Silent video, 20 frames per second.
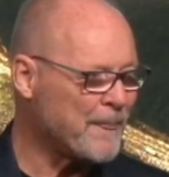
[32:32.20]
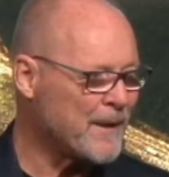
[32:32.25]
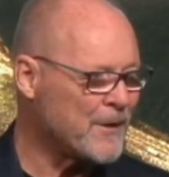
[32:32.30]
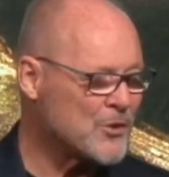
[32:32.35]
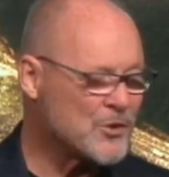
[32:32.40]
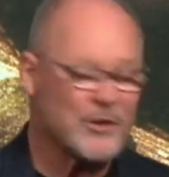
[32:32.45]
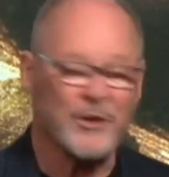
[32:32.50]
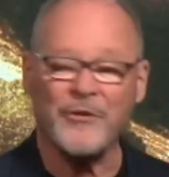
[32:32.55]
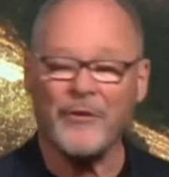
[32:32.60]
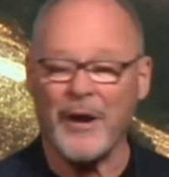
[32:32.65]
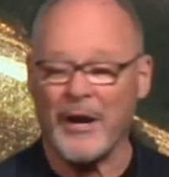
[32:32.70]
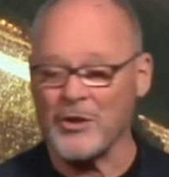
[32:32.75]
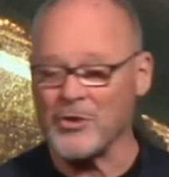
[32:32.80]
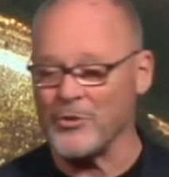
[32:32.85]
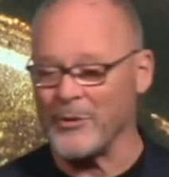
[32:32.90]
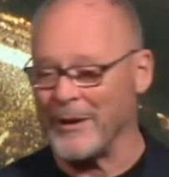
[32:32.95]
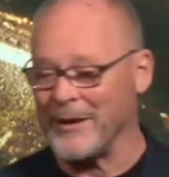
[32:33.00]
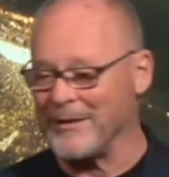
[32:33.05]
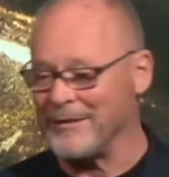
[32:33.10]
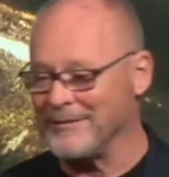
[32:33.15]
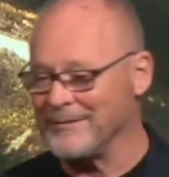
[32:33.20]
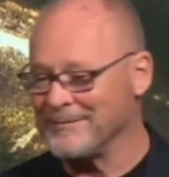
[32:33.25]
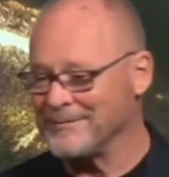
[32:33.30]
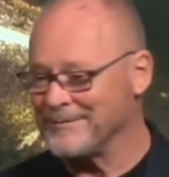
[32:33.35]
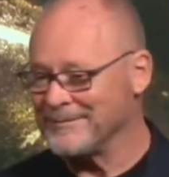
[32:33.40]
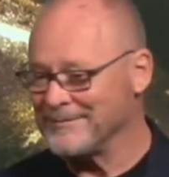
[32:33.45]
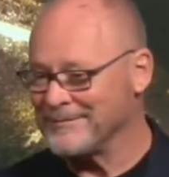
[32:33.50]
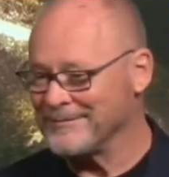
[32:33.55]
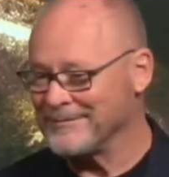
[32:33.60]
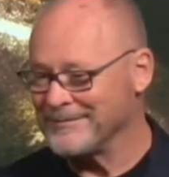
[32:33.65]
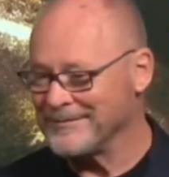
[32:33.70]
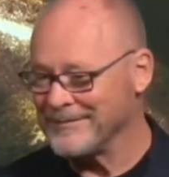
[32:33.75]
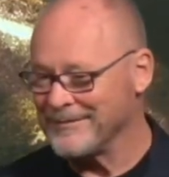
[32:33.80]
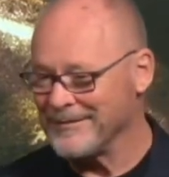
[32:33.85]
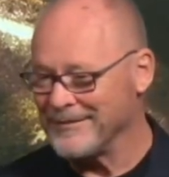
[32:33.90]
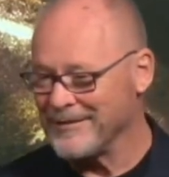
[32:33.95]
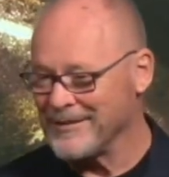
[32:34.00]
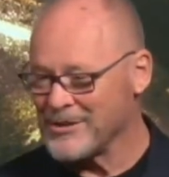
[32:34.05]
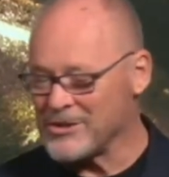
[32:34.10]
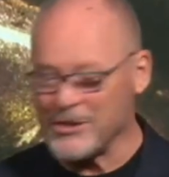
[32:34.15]
She graduated.
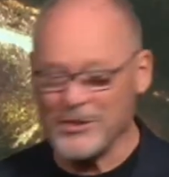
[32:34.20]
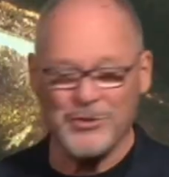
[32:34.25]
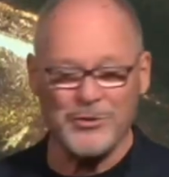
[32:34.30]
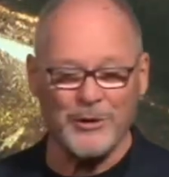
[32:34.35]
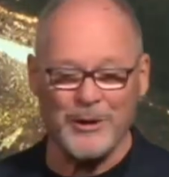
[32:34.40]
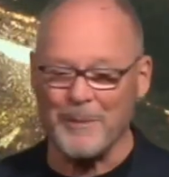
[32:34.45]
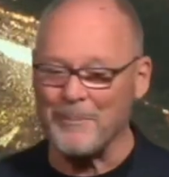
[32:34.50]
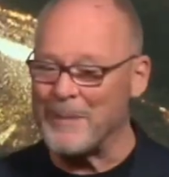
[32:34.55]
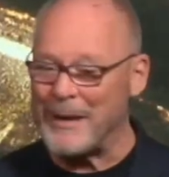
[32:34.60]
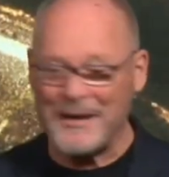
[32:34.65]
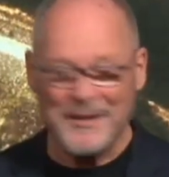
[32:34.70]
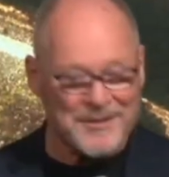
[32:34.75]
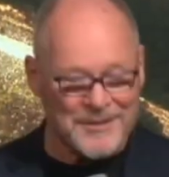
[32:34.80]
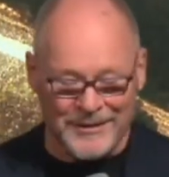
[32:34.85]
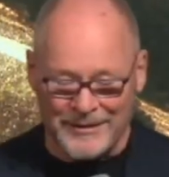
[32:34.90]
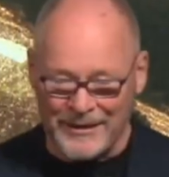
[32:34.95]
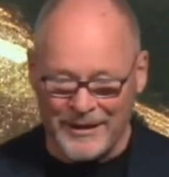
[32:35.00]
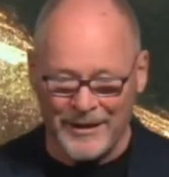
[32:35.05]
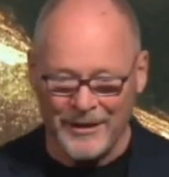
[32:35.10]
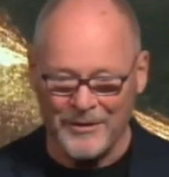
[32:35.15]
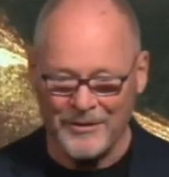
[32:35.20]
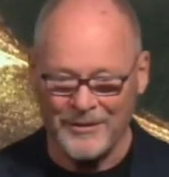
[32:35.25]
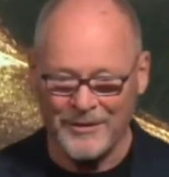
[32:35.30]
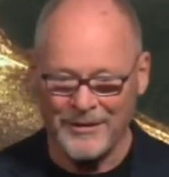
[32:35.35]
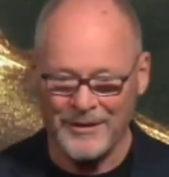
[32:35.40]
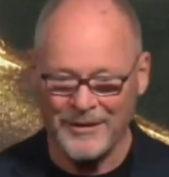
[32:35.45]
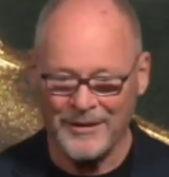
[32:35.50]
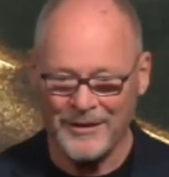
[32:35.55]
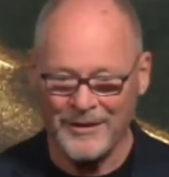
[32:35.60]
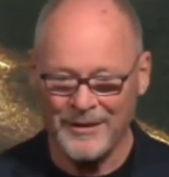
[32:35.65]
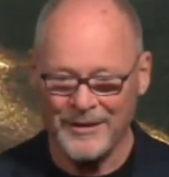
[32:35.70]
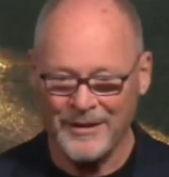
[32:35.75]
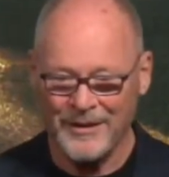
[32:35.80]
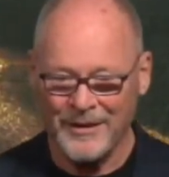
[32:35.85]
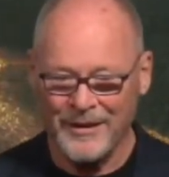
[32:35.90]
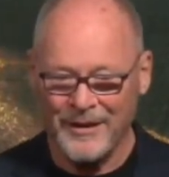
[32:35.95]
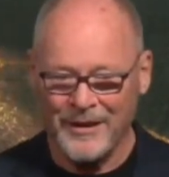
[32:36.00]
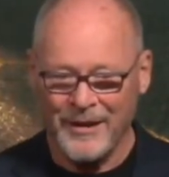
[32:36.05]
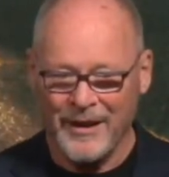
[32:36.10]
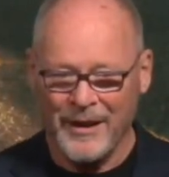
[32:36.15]
She's doing amazing now.
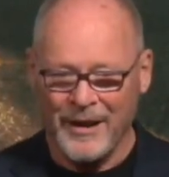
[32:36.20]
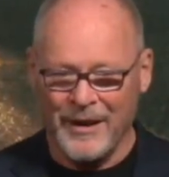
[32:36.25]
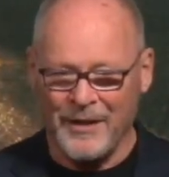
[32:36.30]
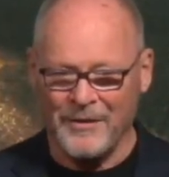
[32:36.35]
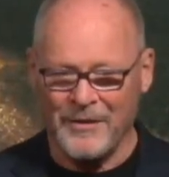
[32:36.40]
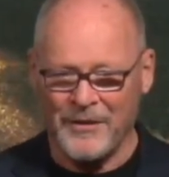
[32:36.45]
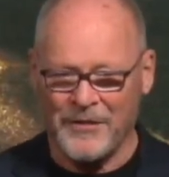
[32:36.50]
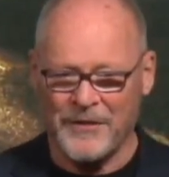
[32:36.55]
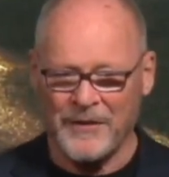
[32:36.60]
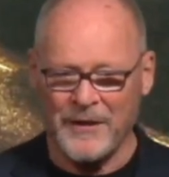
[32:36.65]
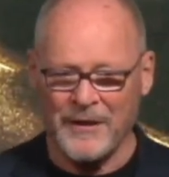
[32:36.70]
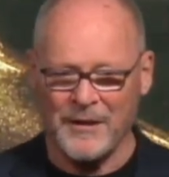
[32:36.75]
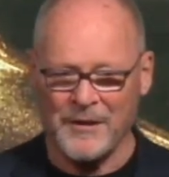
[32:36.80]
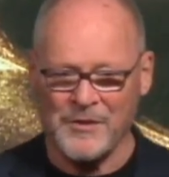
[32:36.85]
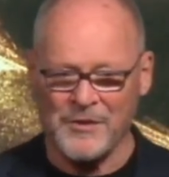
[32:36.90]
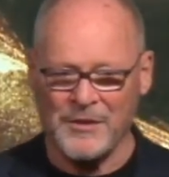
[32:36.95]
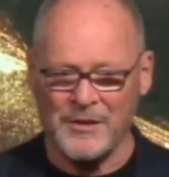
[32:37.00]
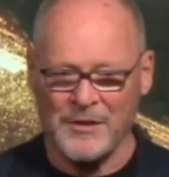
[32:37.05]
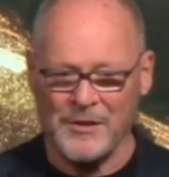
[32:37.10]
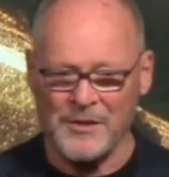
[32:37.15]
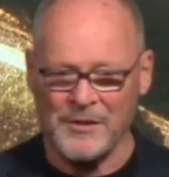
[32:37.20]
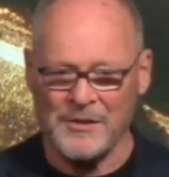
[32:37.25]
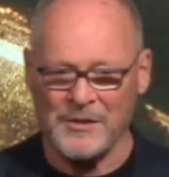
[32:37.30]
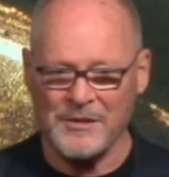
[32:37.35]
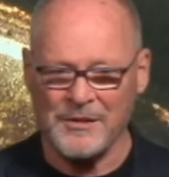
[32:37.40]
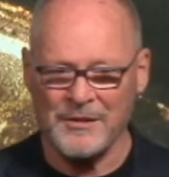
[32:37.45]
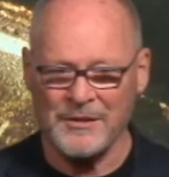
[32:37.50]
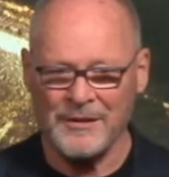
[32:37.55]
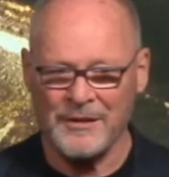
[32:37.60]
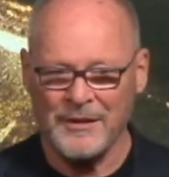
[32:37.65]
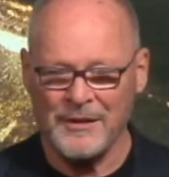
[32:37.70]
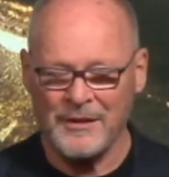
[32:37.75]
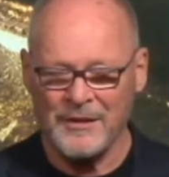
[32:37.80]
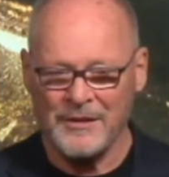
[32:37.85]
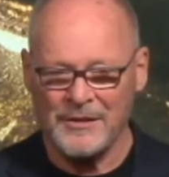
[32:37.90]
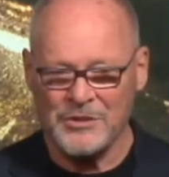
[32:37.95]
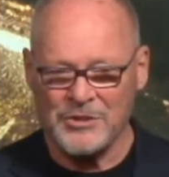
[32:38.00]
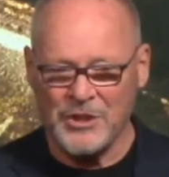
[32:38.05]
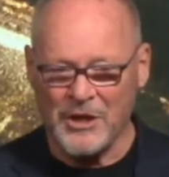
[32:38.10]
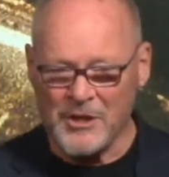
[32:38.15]
And the thing is this
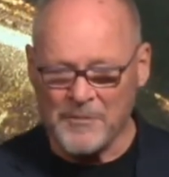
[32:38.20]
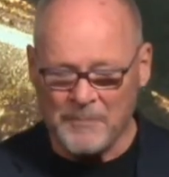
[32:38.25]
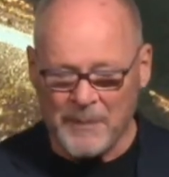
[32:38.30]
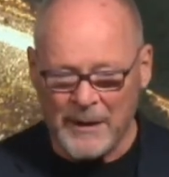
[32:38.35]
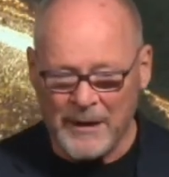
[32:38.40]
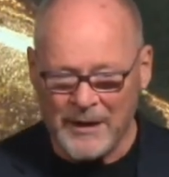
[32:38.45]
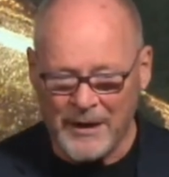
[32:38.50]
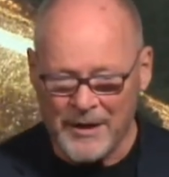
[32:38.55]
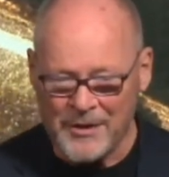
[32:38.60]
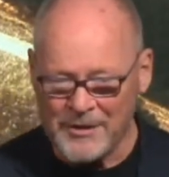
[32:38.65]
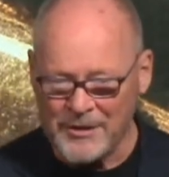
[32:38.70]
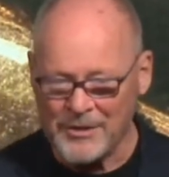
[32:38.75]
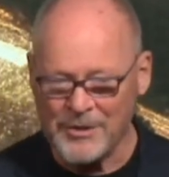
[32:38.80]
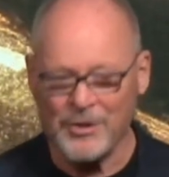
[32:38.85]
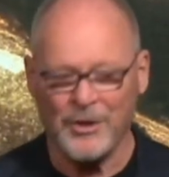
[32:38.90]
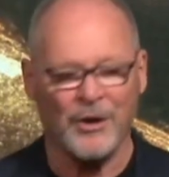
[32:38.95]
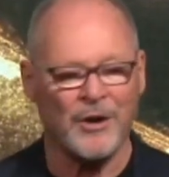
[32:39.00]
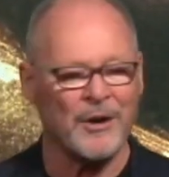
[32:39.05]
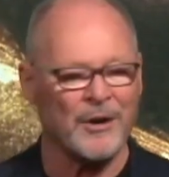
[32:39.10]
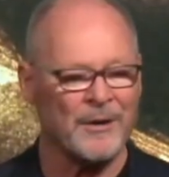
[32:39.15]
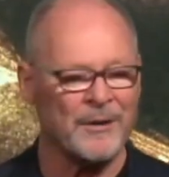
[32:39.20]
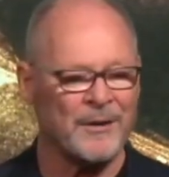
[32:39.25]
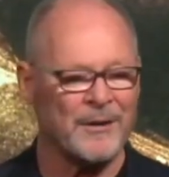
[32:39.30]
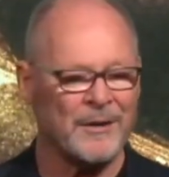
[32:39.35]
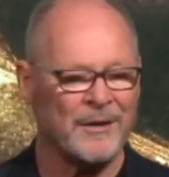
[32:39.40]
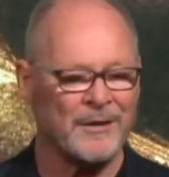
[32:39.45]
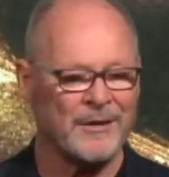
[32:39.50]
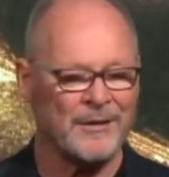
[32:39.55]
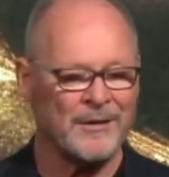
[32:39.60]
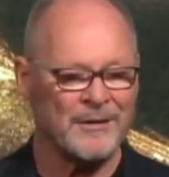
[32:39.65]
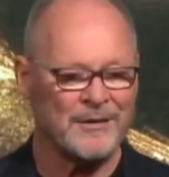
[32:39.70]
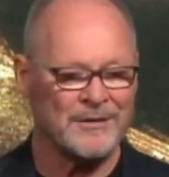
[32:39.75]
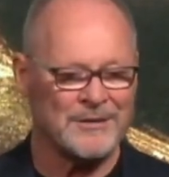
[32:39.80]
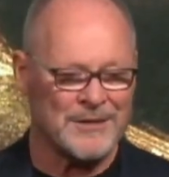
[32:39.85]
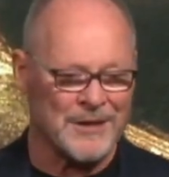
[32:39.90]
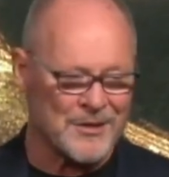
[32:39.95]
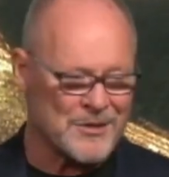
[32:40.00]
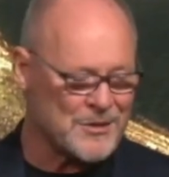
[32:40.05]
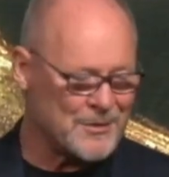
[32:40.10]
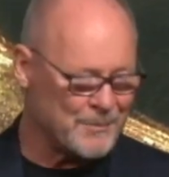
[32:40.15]
just because it's hard
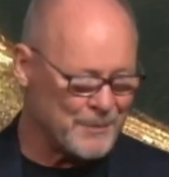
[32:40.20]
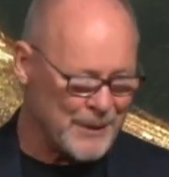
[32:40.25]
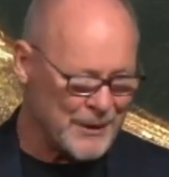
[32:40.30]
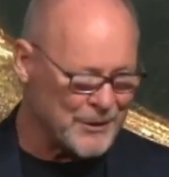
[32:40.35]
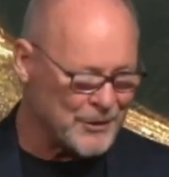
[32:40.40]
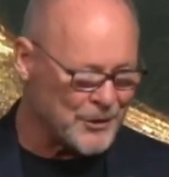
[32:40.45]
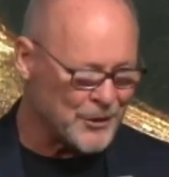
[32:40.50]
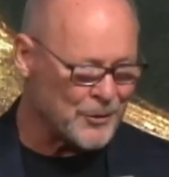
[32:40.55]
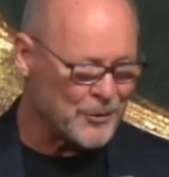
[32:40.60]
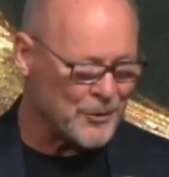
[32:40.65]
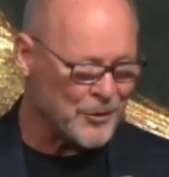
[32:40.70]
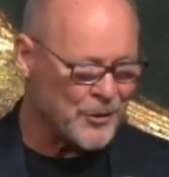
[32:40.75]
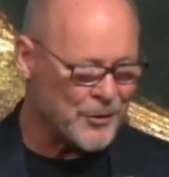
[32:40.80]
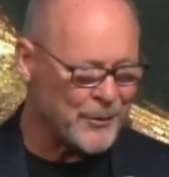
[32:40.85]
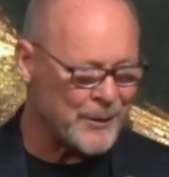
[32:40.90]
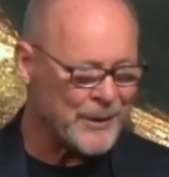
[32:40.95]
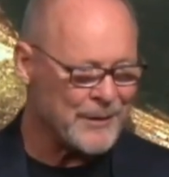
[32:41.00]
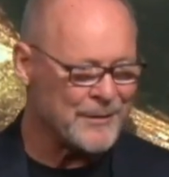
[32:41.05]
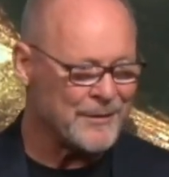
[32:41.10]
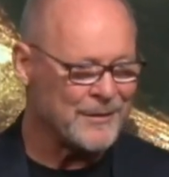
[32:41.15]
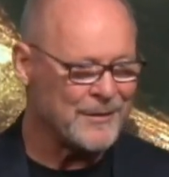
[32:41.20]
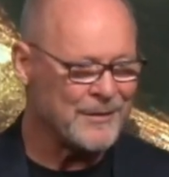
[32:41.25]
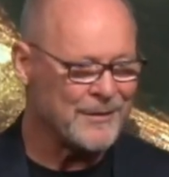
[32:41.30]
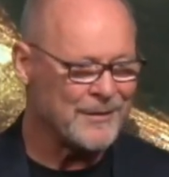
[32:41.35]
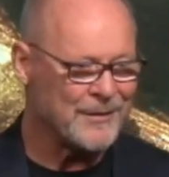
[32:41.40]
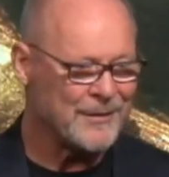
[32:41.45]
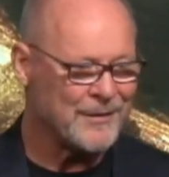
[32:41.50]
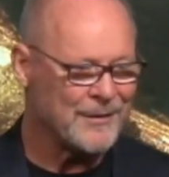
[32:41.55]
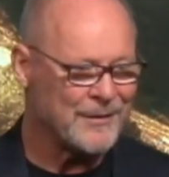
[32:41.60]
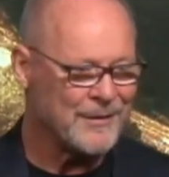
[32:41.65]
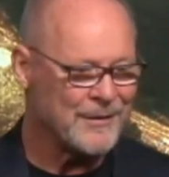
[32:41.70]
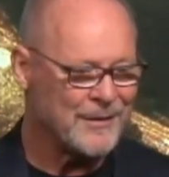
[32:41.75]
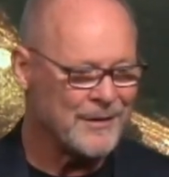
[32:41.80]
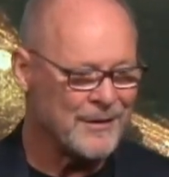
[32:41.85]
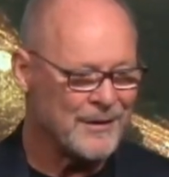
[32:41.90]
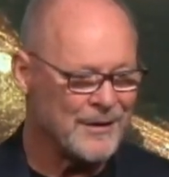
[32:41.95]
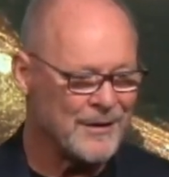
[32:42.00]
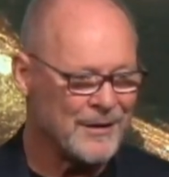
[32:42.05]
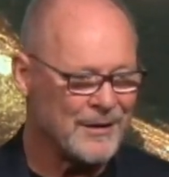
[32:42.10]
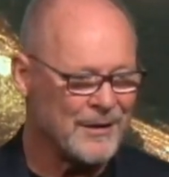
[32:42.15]
doesn't mean don't do it,
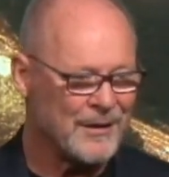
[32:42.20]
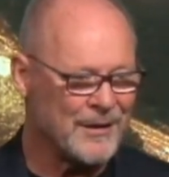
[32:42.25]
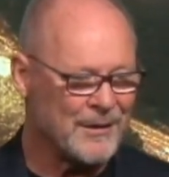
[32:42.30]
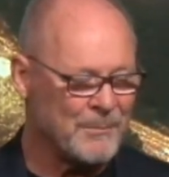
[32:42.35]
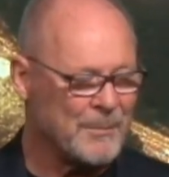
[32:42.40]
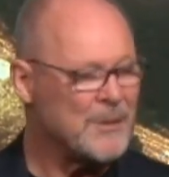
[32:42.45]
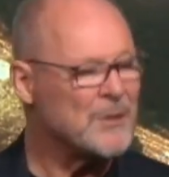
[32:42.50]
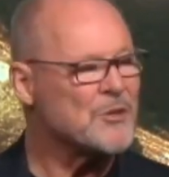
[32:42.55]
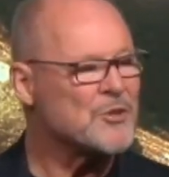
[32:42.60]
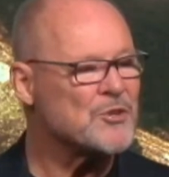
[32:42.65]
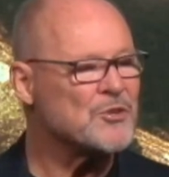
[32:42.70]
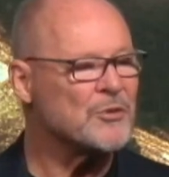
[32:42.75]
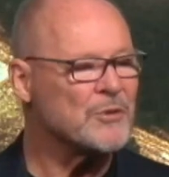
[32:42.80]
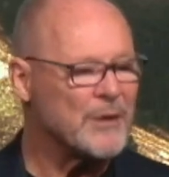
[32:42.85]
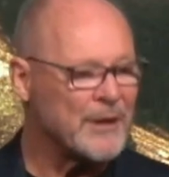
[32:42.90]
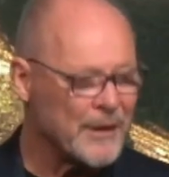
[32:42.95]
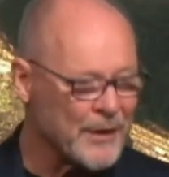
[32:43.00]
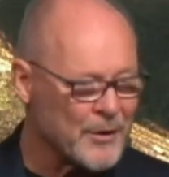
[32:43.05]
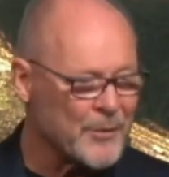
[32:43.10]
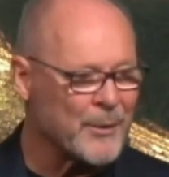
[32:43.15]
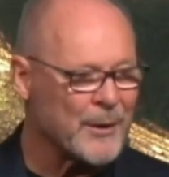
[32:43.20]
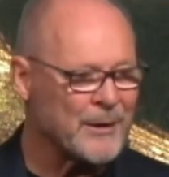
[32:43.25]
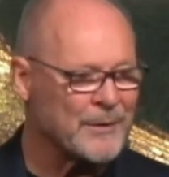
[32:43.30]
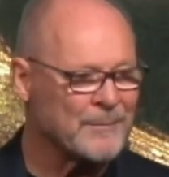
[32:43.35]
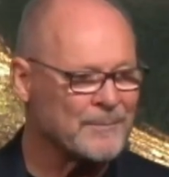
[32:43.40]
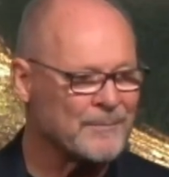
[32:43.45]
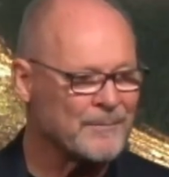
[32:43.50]
it means do it anyway.